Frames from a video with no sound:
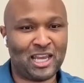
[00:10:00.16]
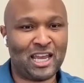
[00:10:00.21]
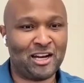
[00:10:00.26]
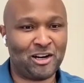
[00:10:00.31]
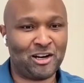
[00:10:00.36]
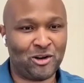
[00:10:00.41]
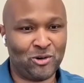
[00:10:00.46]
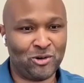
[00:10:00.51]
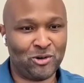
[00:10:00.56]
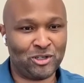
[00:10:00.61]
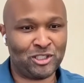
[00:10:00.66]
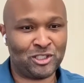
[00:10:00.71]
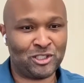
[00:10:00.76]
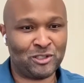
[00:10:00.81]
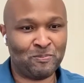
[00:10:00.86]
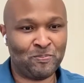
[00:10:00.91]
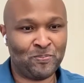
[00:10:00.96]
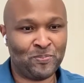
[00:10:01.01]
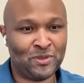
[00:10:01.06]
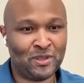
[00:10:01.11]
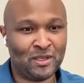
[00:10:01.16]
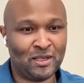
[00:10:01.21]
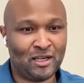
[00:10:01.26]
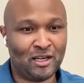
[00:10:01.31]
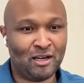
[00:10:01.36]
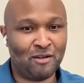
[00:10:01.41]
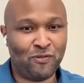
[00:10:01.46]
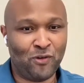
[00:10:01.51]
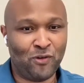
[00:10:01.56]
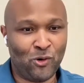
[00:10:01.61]
categories
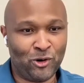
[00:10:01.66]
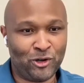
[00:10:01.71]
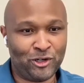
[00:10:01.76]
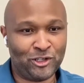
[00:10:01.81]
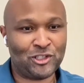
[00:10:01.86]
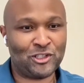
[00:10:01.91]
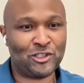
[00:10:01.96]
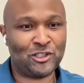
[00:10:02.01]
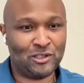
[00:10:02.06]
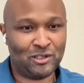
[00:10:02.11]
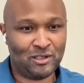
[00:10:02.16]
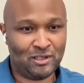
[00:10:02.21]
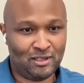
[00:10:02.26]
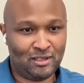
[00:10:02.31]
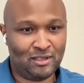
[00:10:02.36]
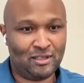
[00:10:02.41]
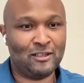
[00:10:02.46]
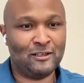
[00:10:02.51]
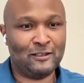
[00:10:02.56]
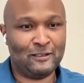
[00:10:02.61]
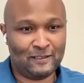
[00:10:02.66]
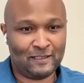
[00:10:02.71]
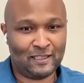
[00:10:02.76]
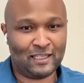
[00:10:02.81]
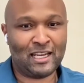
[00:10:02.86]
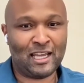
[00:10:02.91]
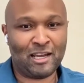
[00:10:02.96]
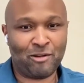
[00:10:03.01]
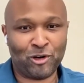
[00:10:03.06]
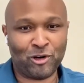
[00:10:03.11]
uh, for us
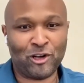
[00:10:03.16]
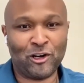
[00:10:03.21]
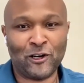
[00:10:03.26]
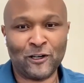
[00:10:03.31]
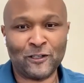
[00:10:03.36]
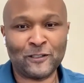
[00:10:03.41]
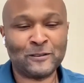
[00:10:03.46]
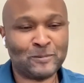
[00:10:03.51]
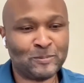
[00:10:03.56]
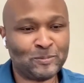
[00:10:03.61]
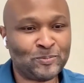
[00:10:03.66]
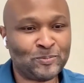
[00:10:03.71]
in that regard?